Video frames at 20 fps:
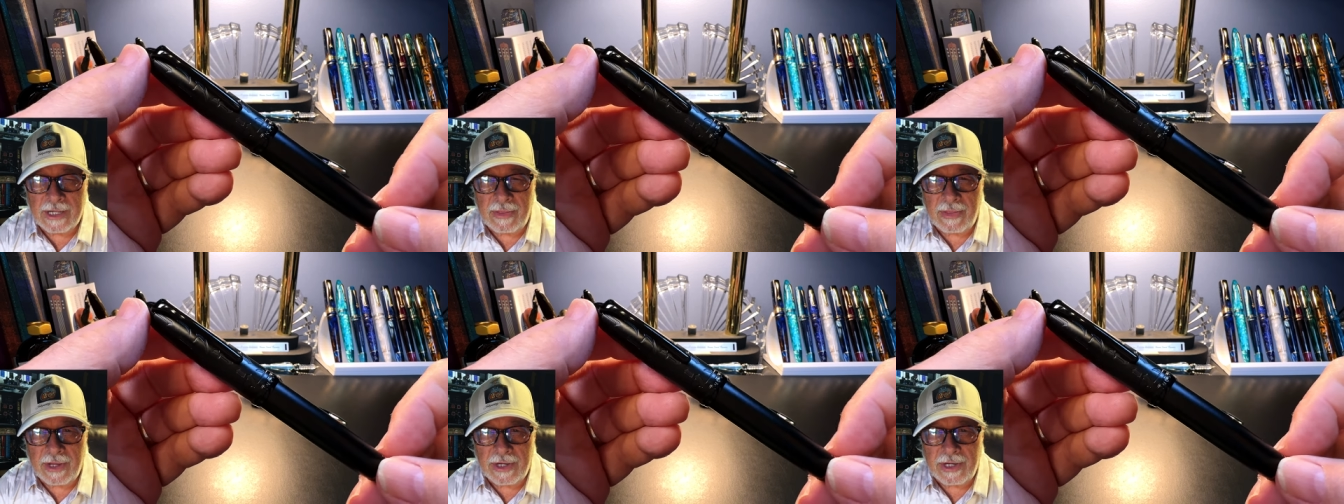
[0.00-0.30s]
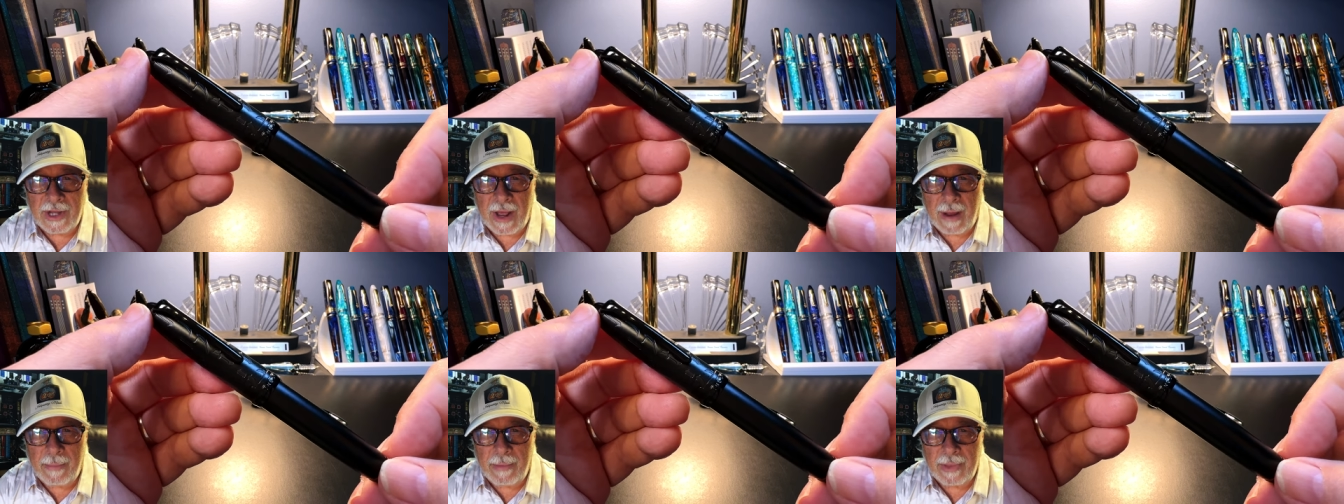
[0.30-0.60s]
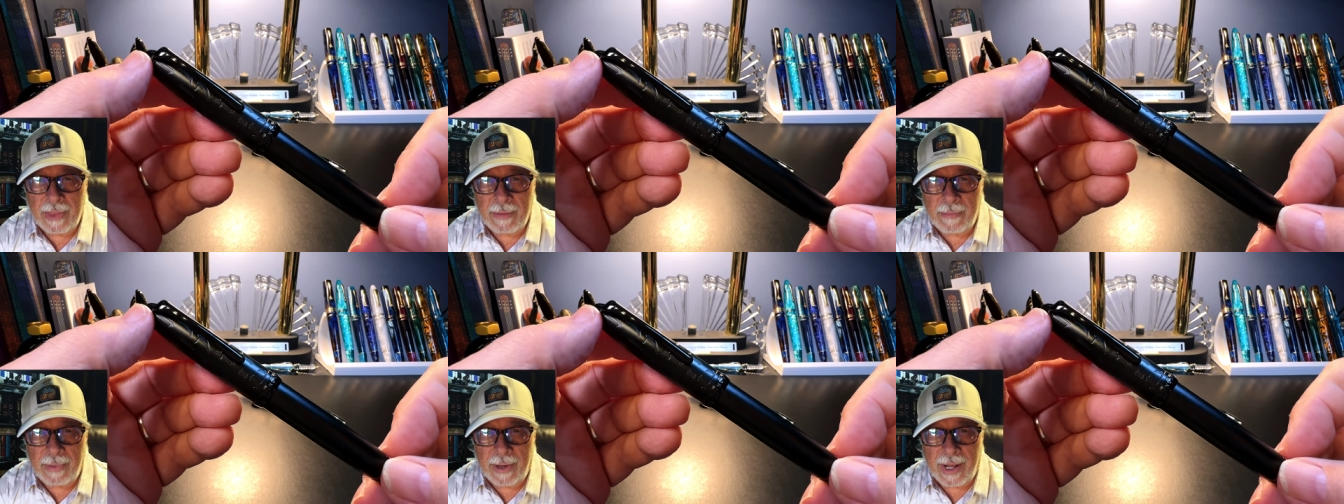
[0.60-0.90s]
on the top
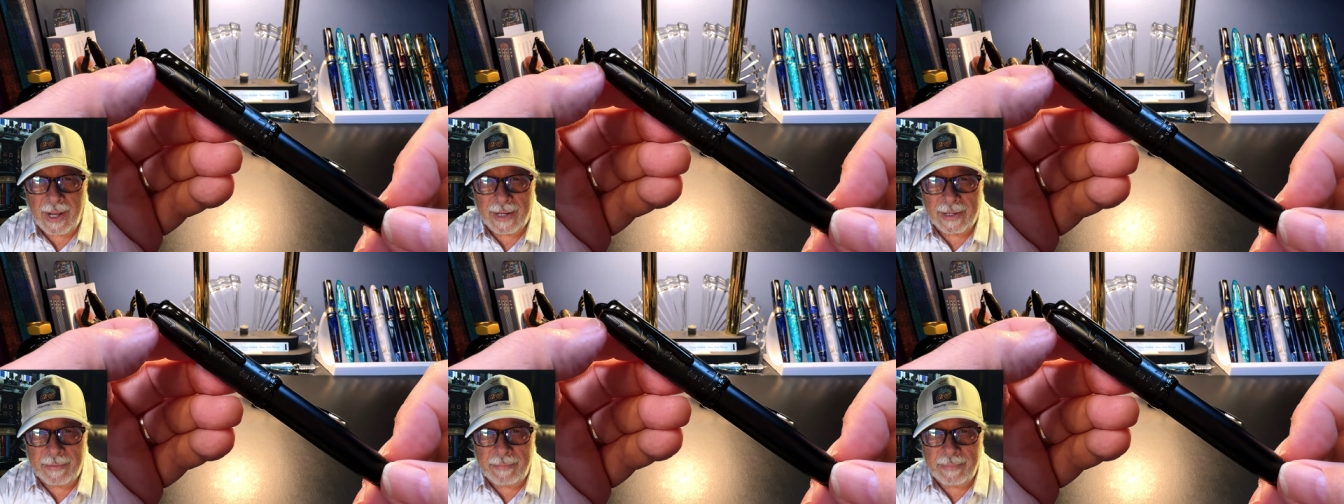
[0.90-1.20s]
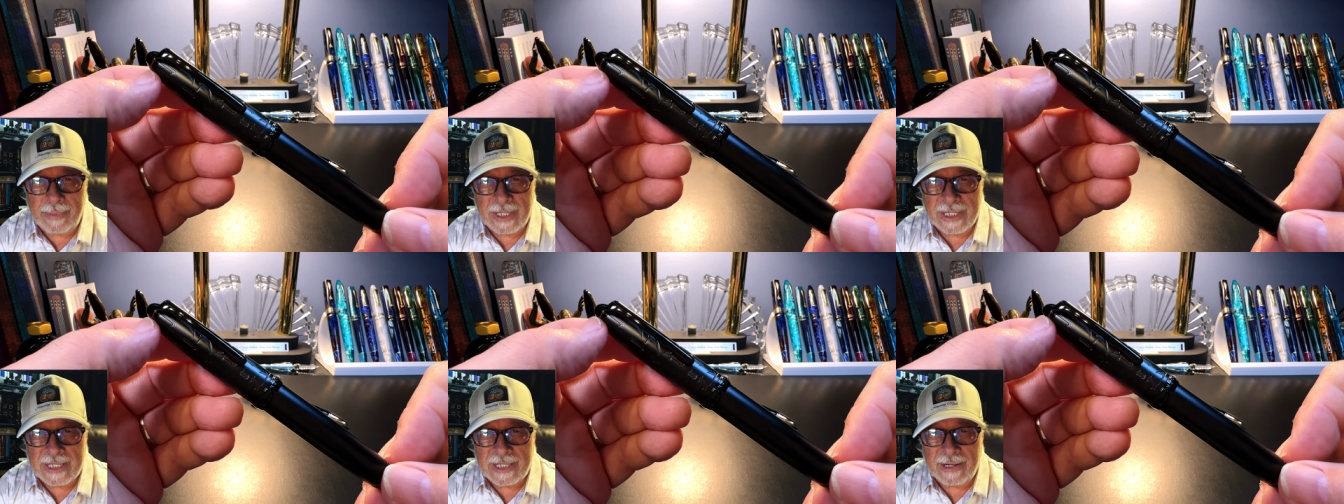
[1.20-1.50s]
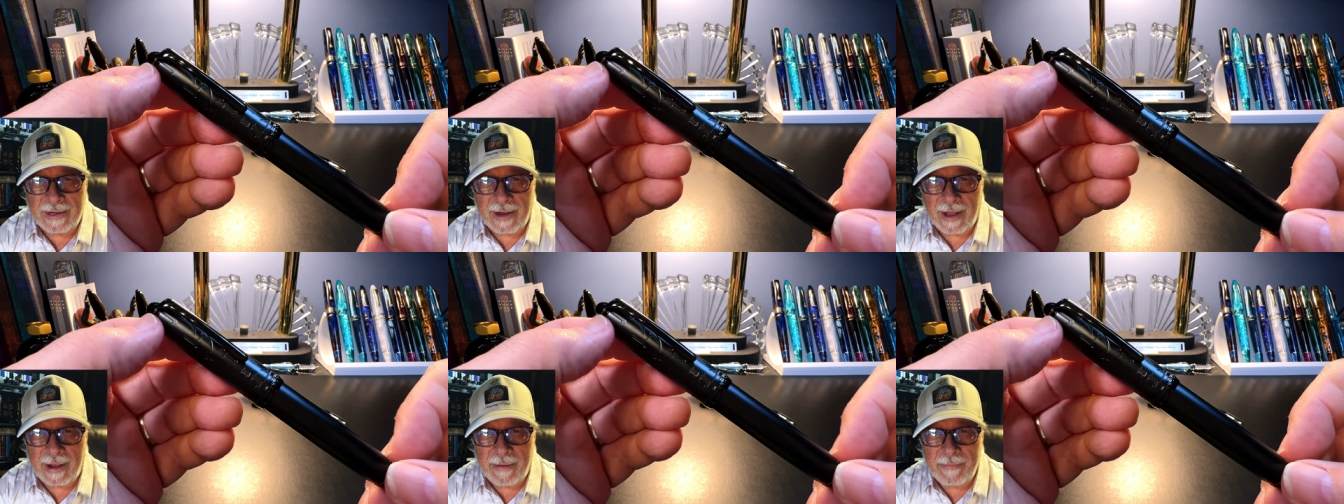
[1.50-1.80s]
and the bottom
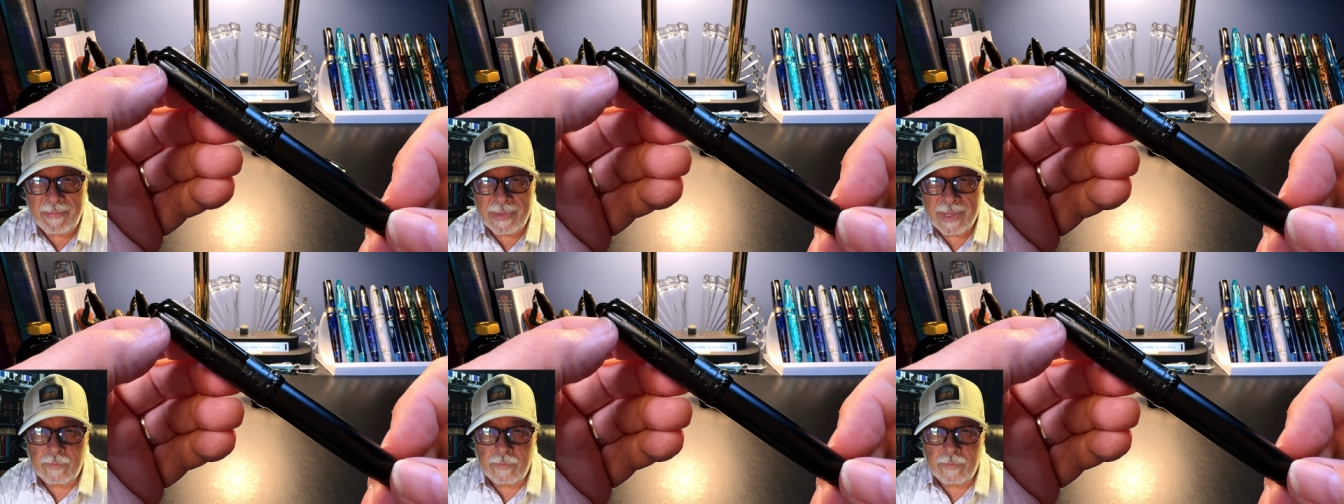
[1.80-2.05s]
piston knob,